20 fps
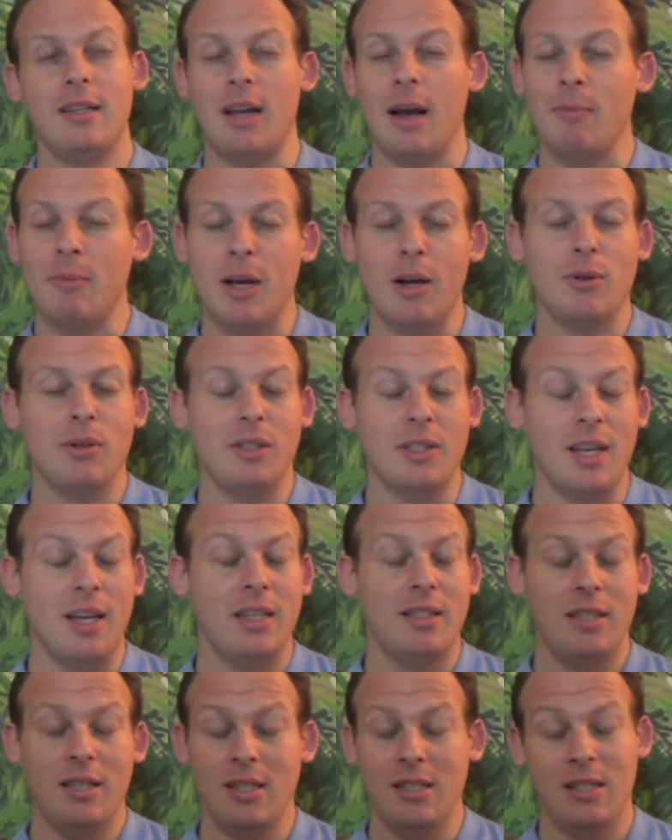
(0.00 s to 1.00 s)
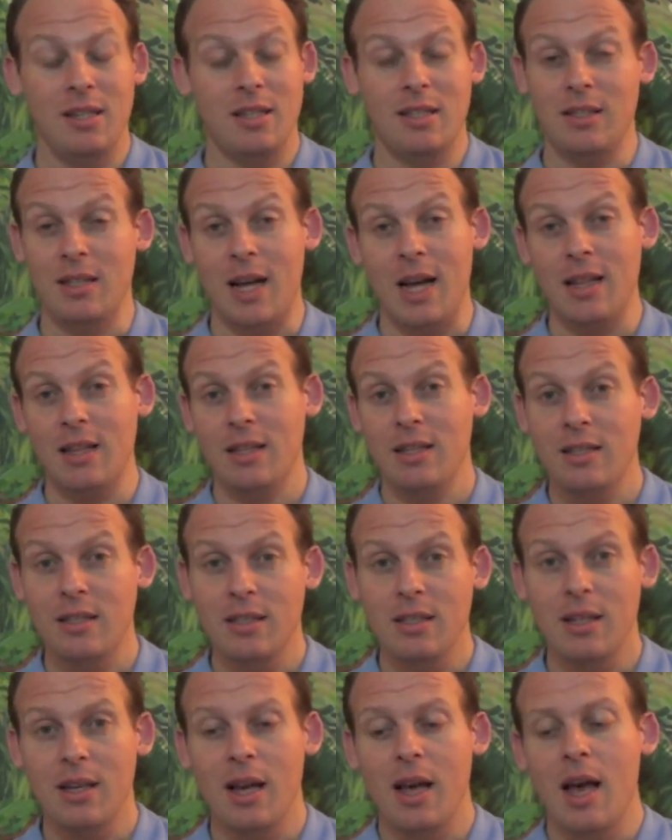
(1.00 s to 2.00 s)
I'm not going to say it's easy, it's not
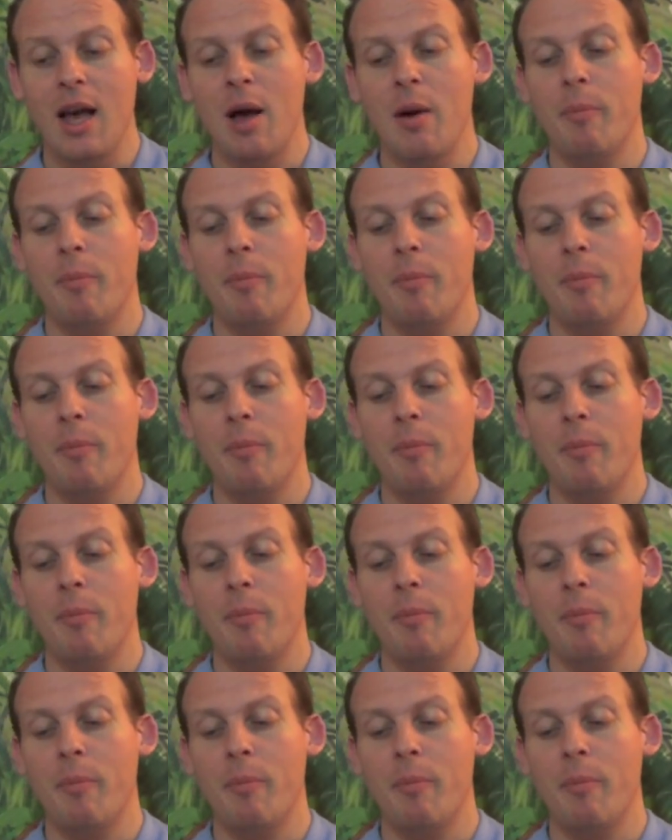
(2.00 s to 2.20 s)
easy,